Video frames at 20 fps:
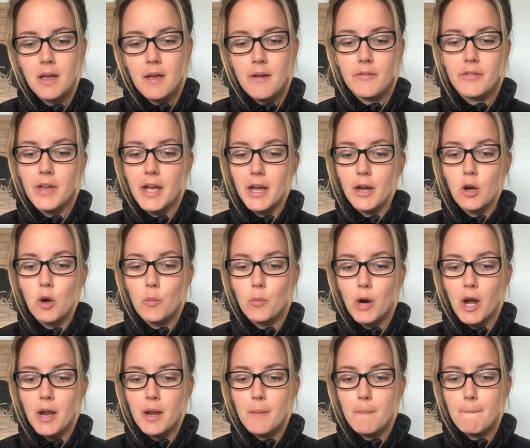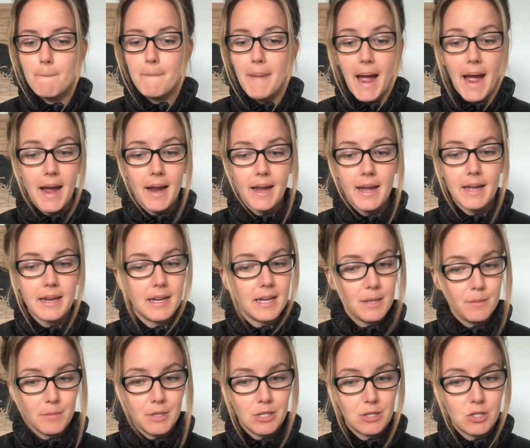The echo brought him back an
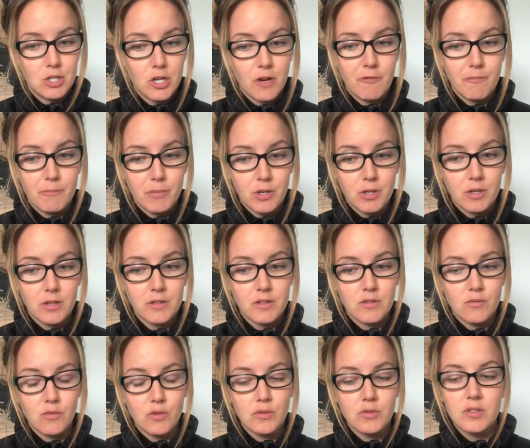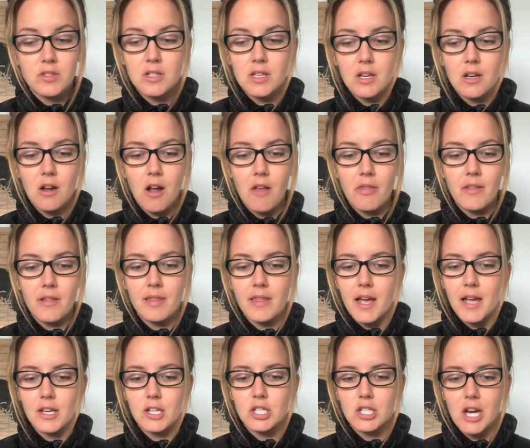image of birds roosting on the ledge